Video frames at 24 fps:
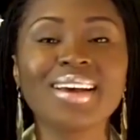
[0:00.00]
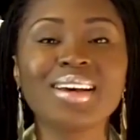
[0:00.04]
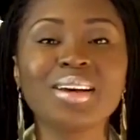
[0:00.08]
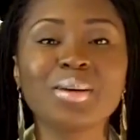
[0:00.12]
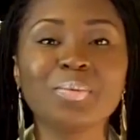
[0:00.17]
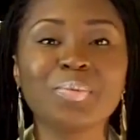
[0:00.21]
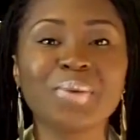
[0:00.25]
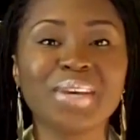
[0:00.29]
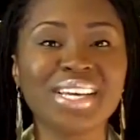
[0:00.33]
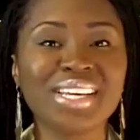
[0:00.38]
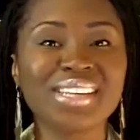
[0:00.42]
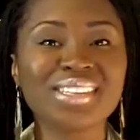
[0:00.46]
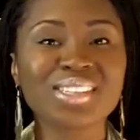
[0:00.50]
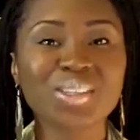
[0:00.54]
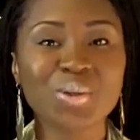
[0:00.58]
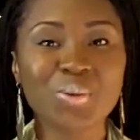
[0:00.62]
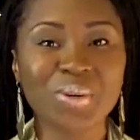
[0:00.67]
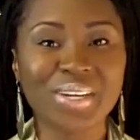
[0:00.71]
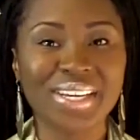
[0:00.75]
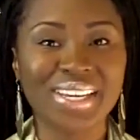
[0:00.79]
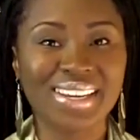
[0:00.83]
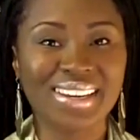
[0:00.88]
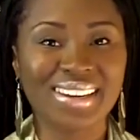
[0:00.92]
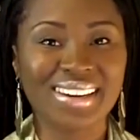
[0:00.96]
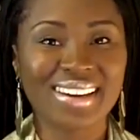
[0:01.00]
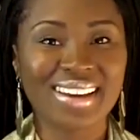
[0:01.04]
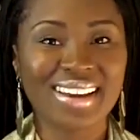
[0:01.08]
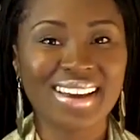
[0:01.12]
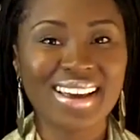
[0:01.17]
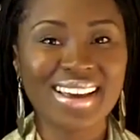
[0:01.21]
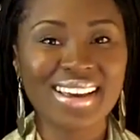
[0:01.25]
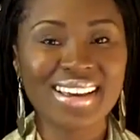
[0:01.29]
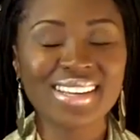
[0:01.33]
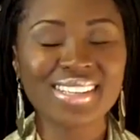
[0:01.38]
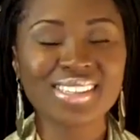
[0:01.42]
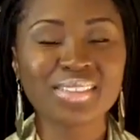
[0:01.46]
Peace Queen.
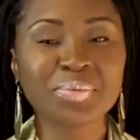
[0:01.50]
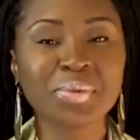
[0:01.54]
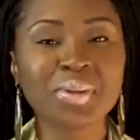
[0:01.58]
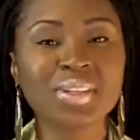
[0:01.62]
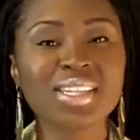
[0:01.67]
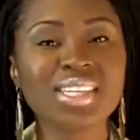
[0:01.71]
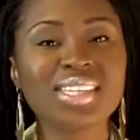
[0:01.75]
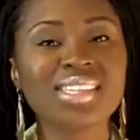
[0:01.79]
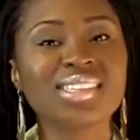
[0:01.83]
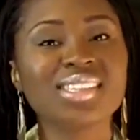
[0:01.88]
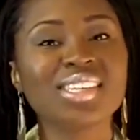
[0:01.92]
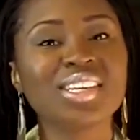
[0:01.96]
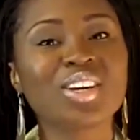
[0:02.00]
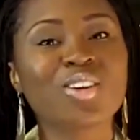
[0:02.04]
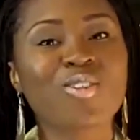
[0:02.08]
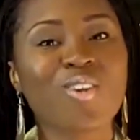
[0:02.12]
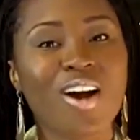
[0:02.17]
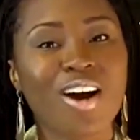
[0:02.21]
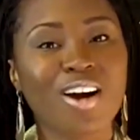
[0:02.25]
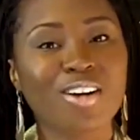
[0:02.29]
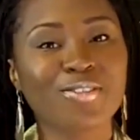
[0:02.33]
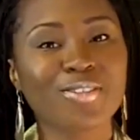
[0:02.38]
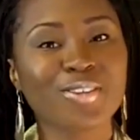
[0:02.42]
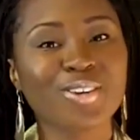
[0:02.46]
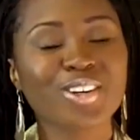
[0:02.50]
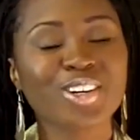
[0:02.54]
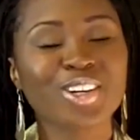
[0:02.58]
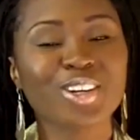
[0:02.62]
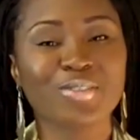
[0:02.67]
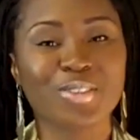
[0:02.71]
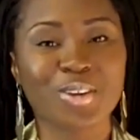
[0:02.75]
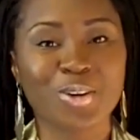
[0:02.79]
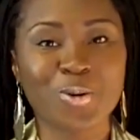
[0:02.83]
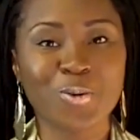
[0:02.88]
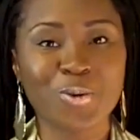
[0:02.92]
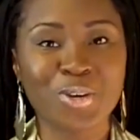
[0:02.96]
It's Melissa Crawford of
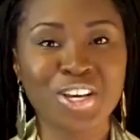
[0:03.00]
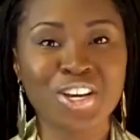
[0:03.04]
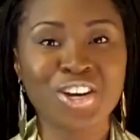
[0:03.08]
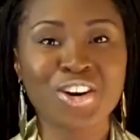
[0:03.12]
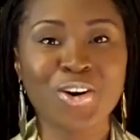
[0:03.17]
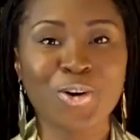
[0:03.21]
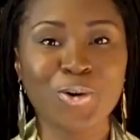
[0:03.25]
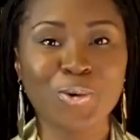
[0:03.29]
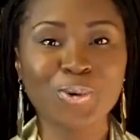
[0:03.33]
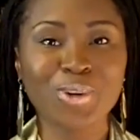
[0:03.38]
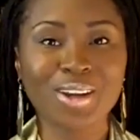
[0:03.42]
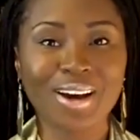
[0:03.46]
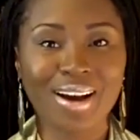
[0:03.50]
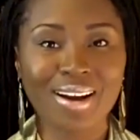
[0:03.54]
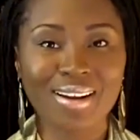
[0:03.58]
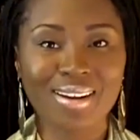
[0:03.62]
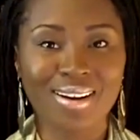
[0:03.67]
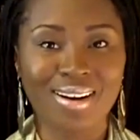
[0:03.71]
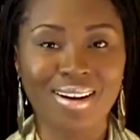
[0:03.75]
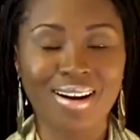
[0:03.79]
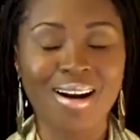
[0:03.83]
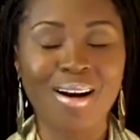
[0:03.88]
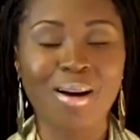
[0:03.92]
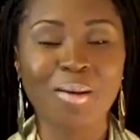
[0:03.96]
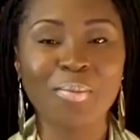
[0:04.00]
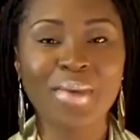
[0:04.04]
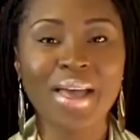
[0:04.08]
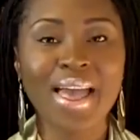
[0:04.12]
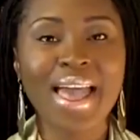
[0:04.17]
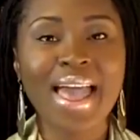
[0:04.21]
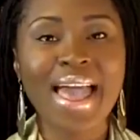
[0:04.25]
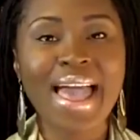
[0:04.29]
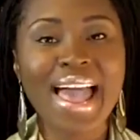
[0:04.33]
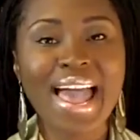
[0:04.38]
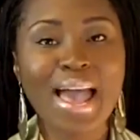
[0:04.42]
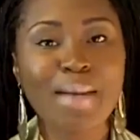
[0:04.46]
thequeencode.com.
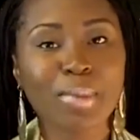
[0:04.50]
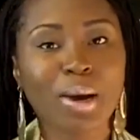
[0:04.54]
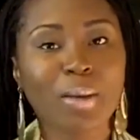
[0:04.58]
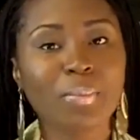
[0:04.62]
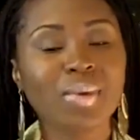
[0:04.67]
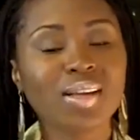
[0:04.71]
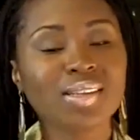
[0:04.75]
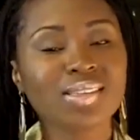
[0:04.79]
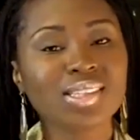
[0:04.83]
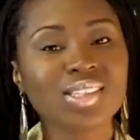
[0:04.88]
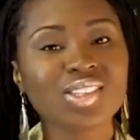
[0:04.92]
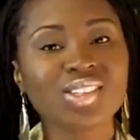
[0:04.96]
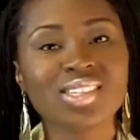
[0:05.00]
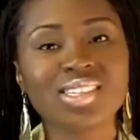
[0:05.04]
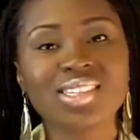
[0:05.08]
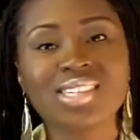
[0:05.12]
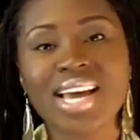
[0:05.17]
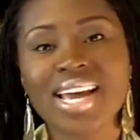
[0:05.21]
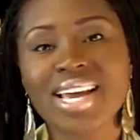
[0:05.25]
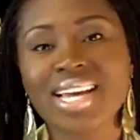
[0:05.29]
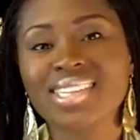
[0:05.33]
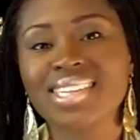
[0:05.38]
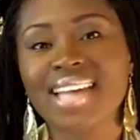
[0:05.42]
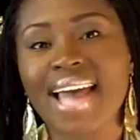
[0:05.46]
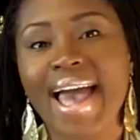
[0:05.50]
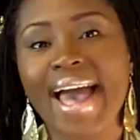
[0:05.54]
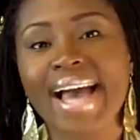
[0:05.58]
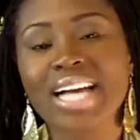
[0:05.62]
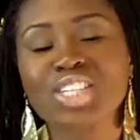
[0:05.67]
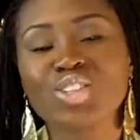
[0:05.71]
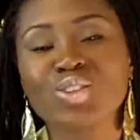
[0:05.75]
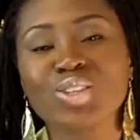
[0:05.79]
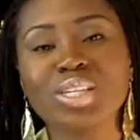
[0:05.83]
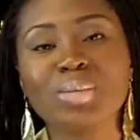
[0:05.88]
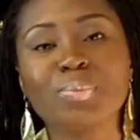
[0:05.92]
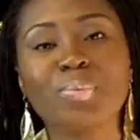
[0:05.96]
And my message today is
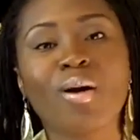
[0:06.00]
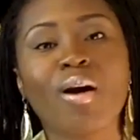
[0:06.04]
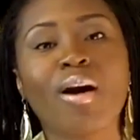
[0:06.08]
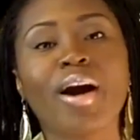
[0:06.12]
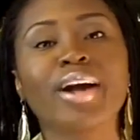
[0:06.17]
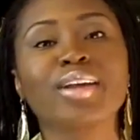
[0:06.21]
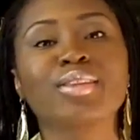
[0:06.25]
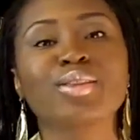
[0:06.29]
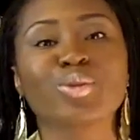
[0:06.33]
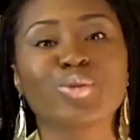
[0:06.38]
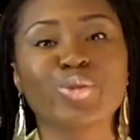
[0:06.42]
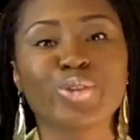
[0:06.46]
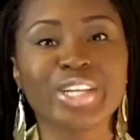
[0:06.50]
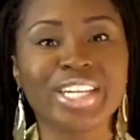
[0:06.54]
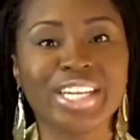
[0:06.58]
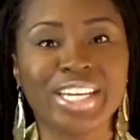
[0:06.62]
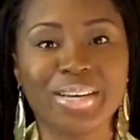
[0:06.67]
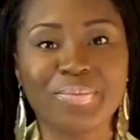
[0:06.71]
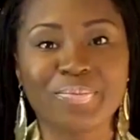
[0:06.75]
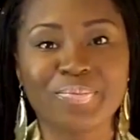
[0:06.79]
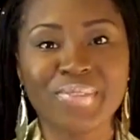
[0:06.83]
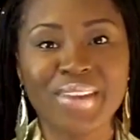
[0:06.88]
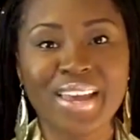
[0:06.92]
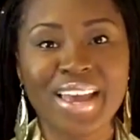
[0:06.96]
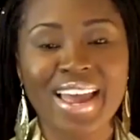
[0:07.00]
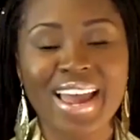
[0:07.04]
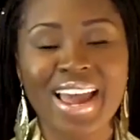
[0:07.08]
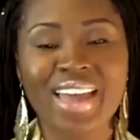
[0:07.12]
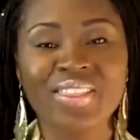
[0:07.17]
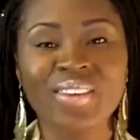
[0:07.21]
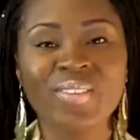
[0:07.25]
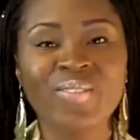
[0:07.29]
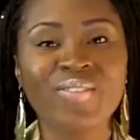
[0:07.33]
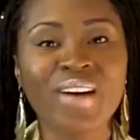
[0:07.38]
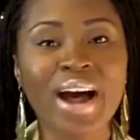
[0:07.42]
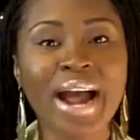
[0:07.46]
actually part 3 and the
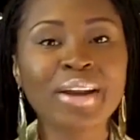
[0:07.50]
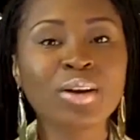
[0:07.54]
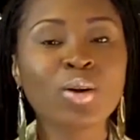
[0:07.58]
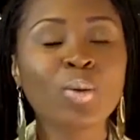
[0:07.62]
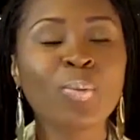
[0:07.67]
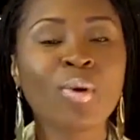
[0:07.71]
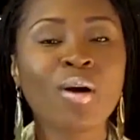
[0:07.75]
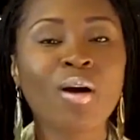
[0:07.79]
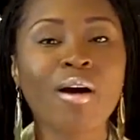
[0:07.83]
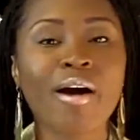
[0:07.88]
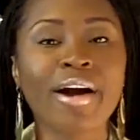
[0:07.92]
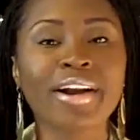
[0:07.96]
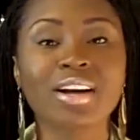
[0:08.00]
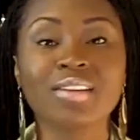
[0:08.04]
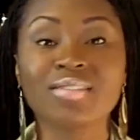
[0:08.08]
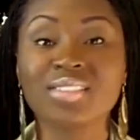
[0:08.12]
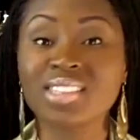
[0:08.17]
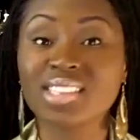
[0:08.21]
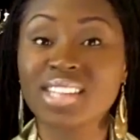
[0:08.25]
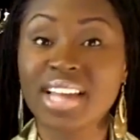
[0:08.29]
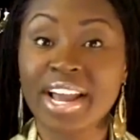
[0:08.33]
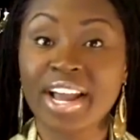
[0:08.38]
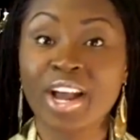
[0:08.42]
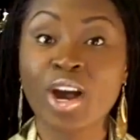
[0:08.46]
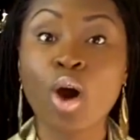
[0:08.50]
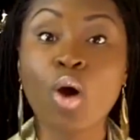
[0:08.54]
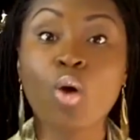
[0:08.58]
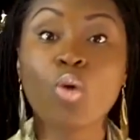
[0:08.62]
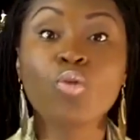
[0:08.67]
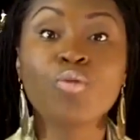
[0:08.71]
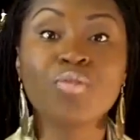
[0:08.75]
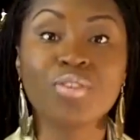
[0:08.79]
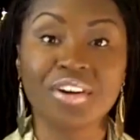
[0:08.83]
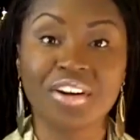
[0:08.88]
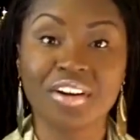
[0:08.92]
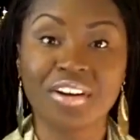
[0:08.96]
final part of
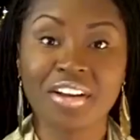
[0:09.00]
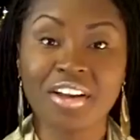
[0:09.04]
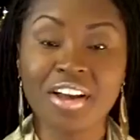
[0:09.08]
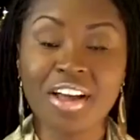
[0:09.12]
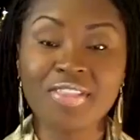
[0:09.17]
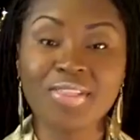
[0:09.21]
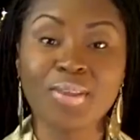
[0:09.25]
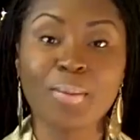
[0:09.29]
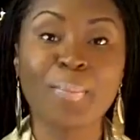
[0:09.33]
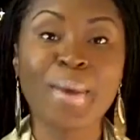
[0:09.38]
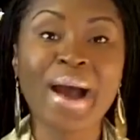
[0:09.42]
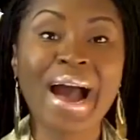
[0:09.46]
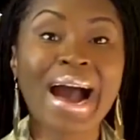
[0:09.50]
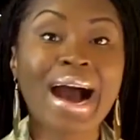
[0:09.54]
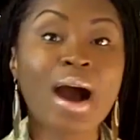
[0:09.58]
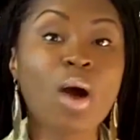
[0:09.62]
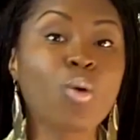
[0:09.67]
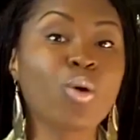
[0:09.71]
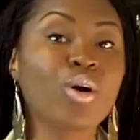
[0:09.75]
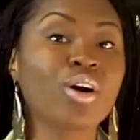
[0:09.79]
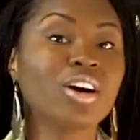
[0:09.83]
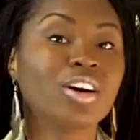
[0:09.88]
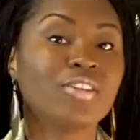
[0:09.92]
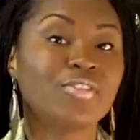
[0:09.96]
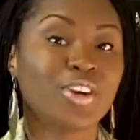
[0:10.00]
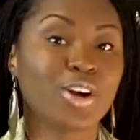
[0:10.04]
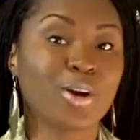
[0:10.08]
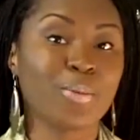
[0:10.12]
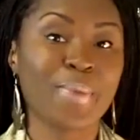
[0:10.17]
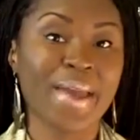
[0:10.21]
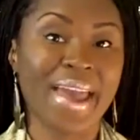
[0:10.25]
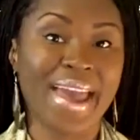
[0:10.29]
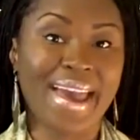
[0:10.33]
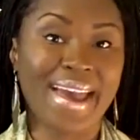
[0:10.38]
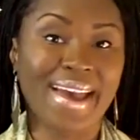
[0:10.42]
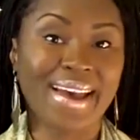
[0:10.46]
Sankofa, the power of your
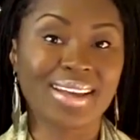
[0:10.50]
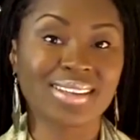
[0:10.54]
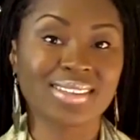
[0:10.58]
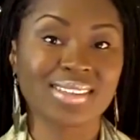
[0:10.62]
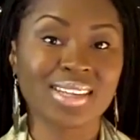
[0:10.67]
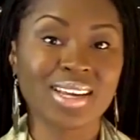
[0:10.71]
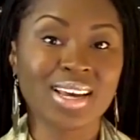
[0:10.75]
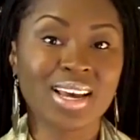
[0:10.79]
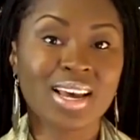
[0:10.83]
past.